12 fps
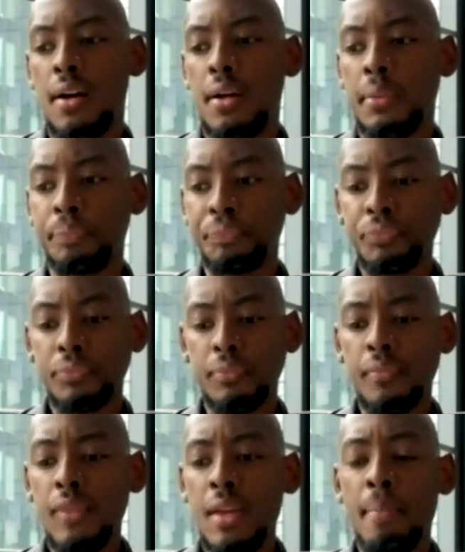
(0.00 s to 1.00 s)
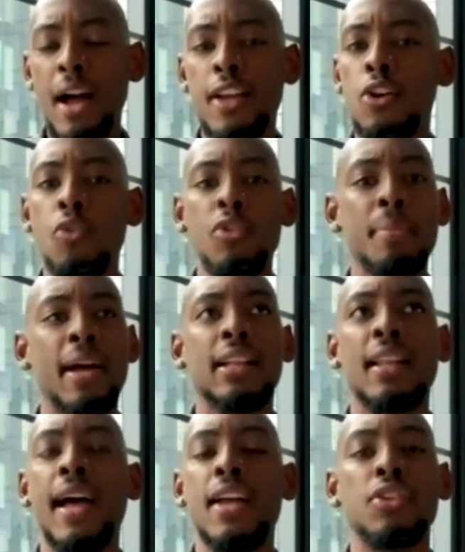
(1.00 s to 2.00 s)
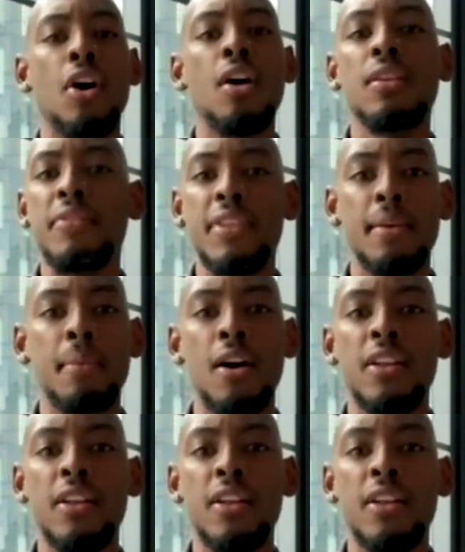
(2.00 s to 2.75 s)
My goal with my clients, all